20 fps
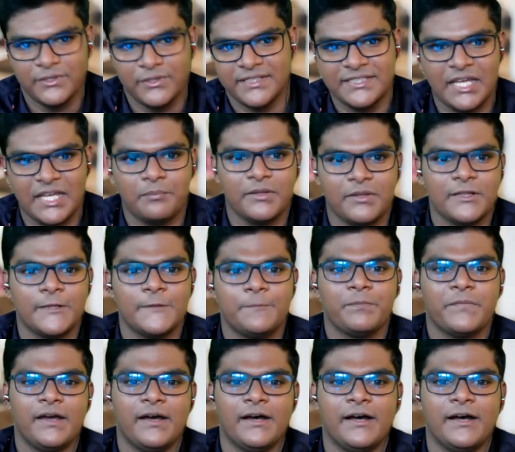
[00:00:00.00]
For example,
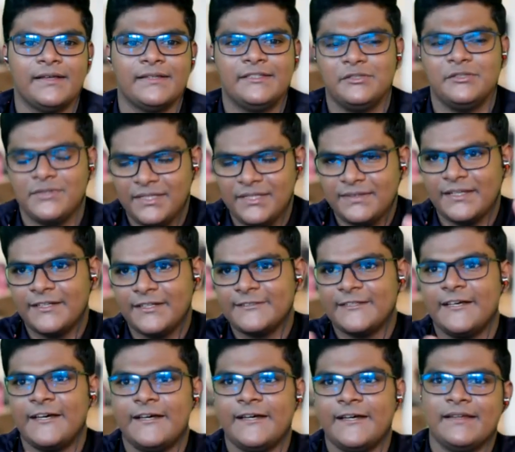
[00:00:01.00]
uh, you see there's
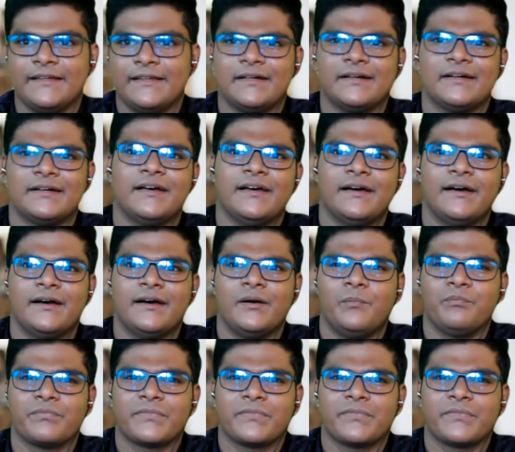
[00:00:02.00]
a, uh,